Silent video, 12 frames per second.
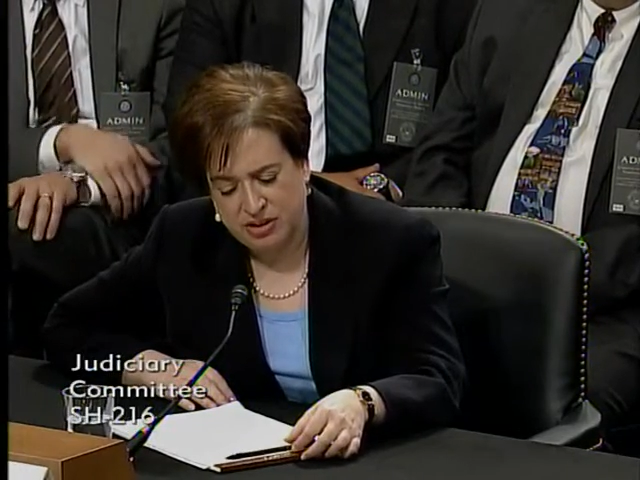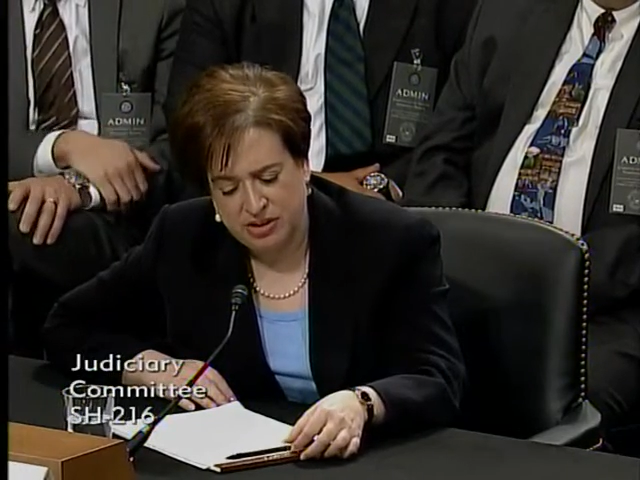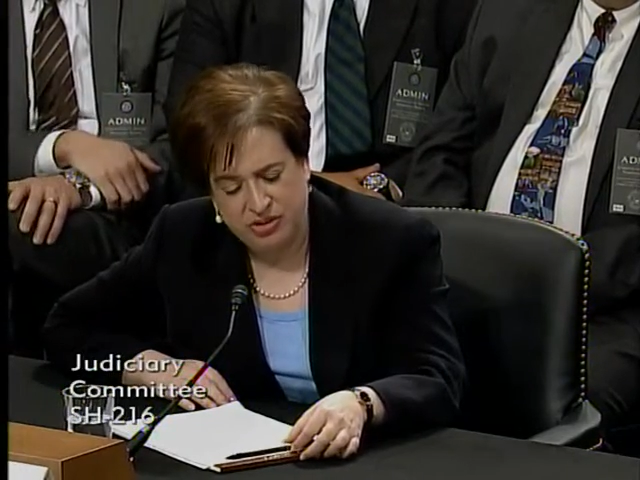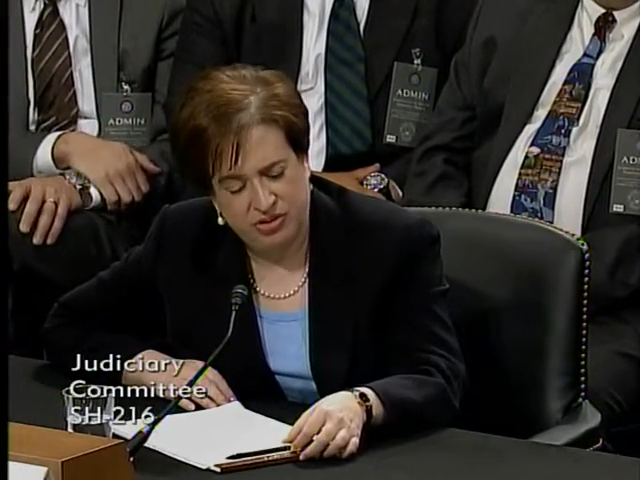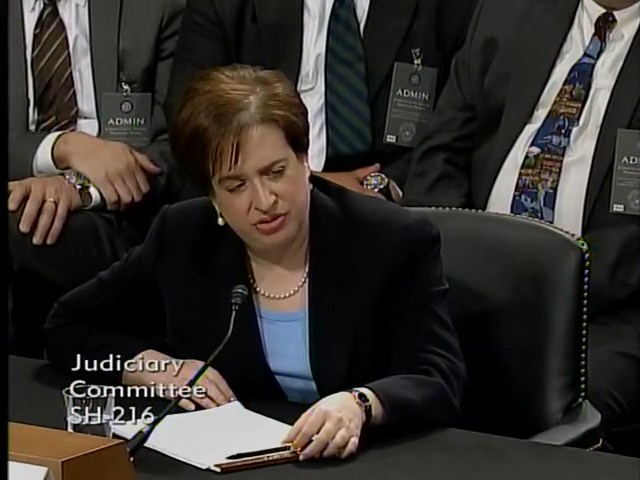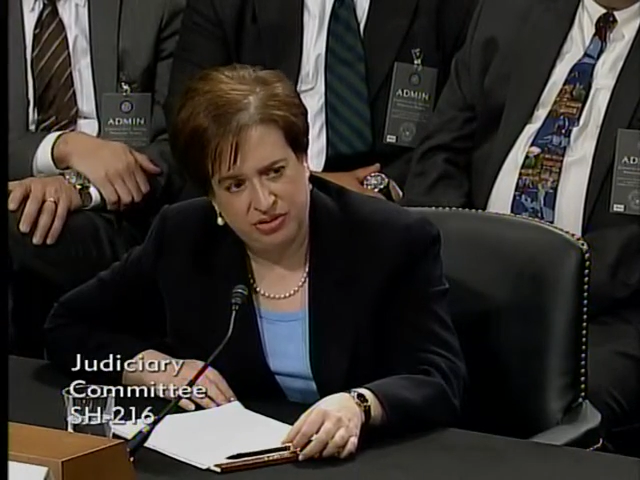
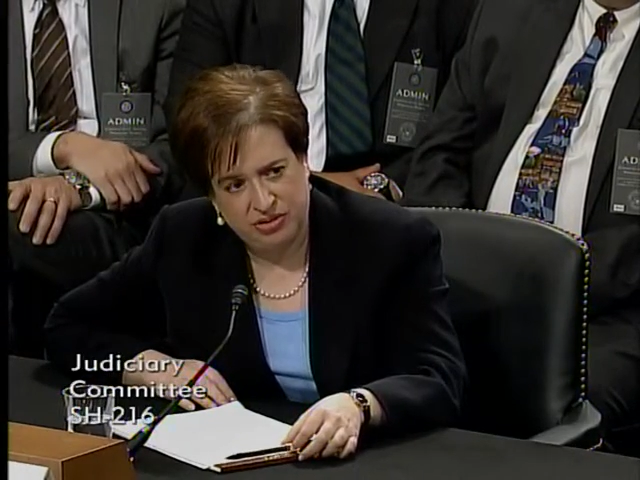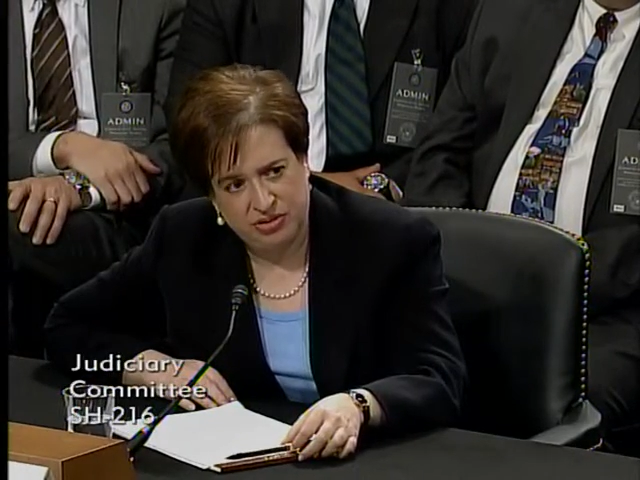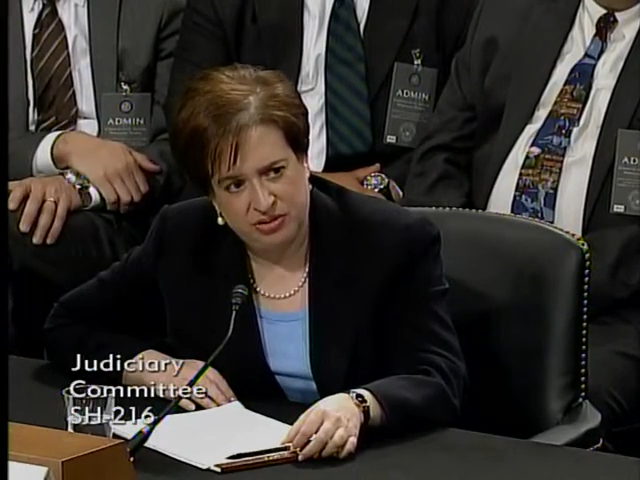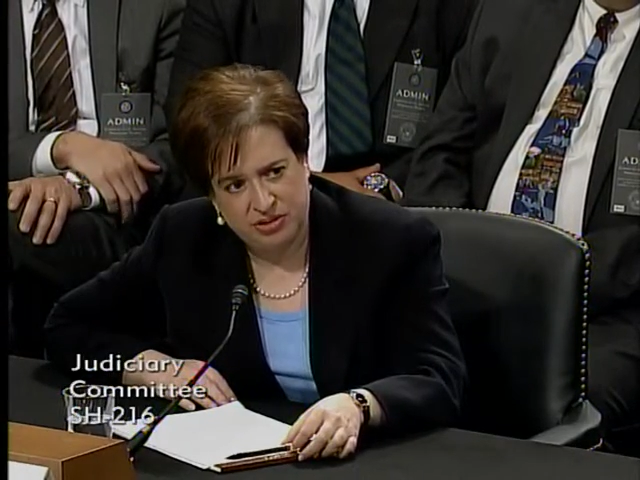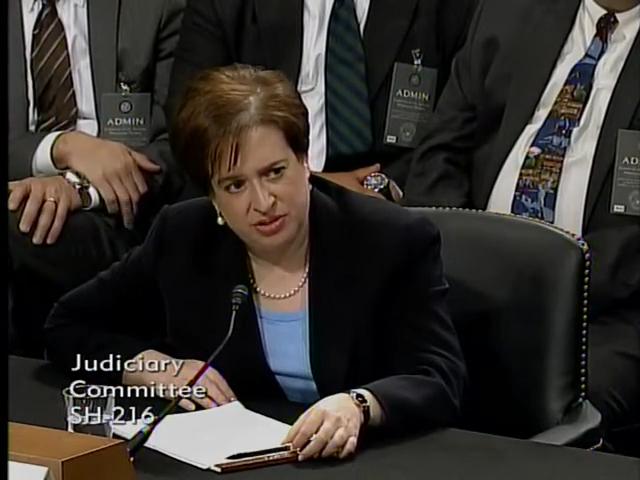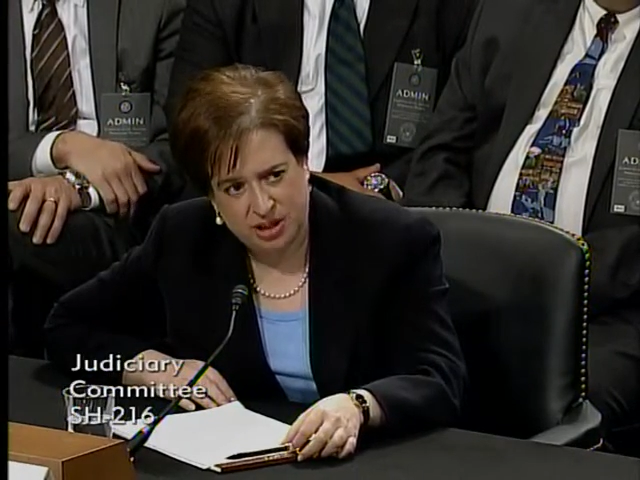is
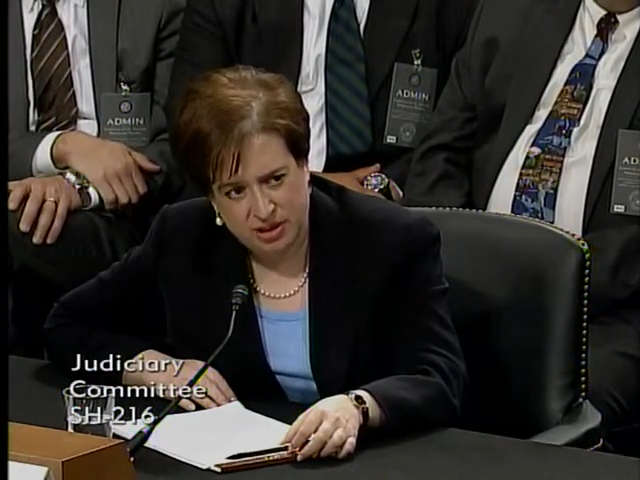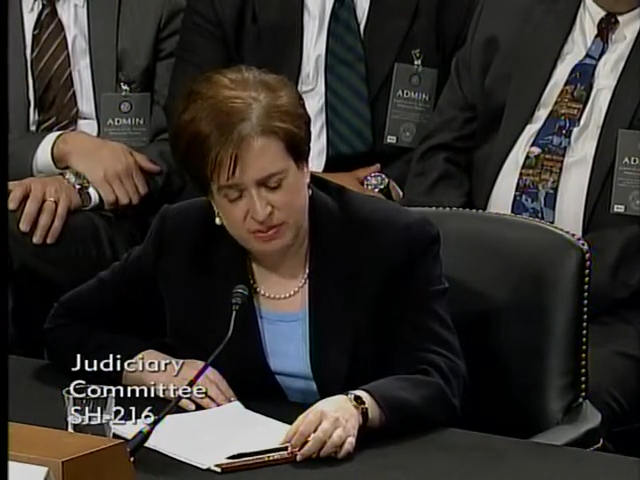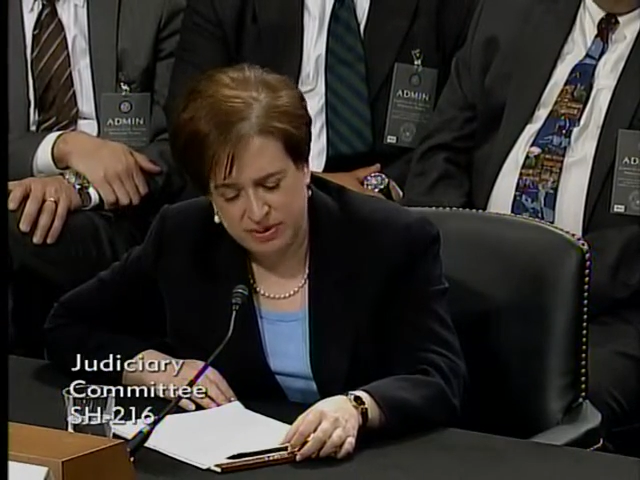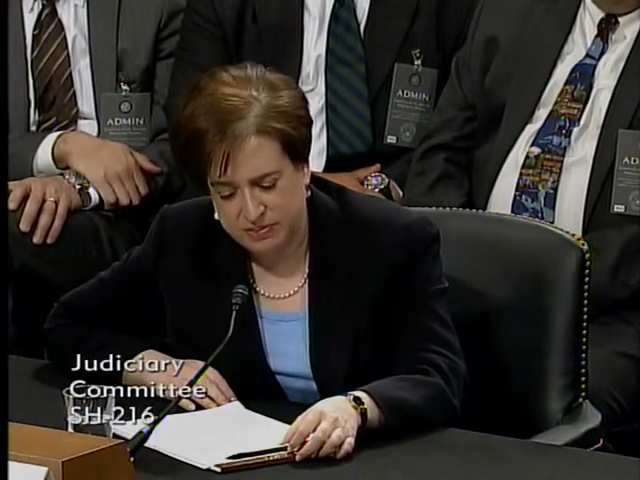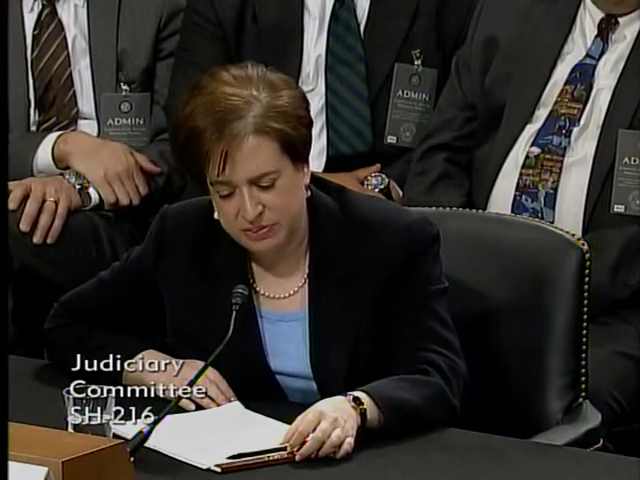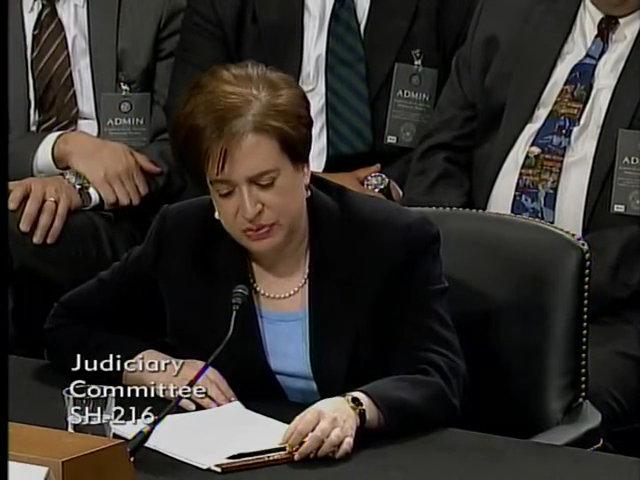
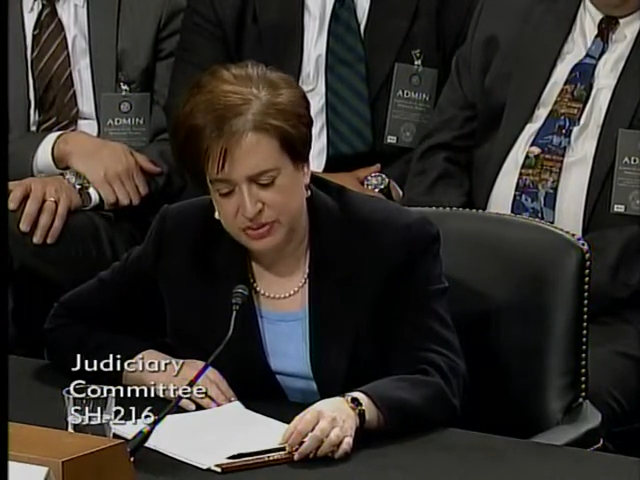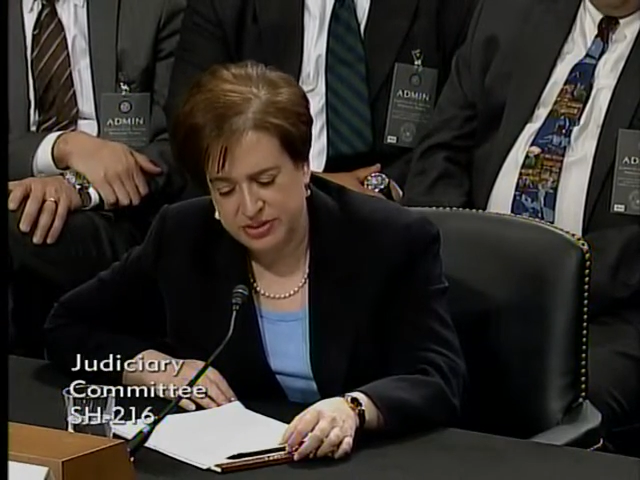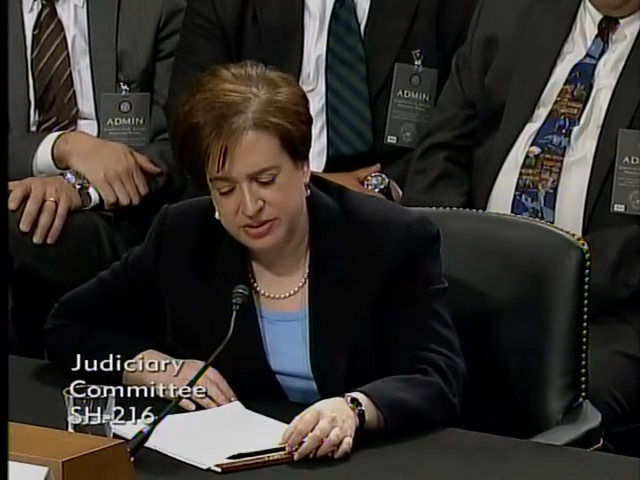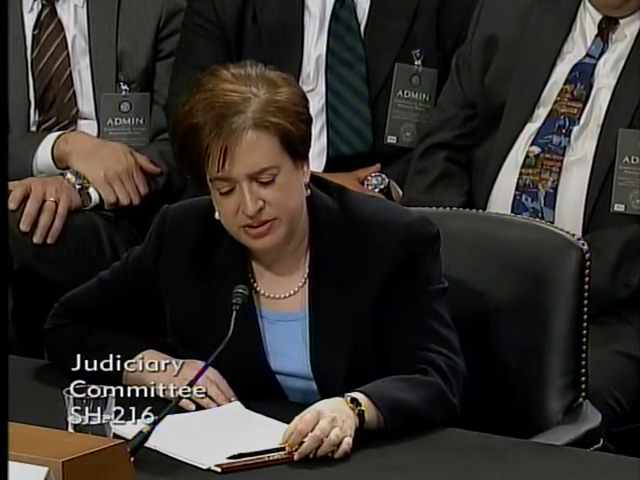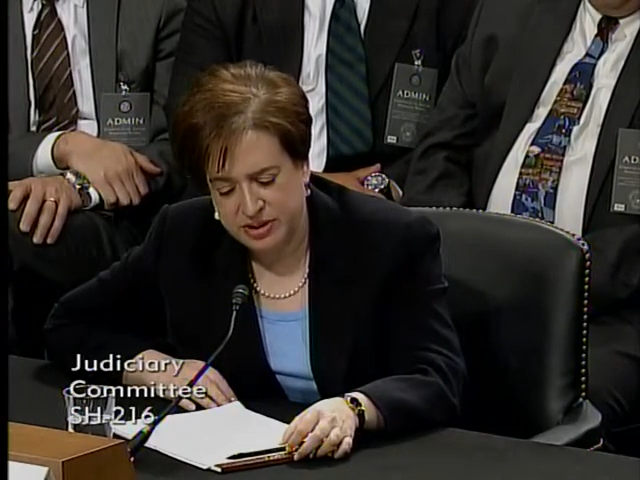terribly important.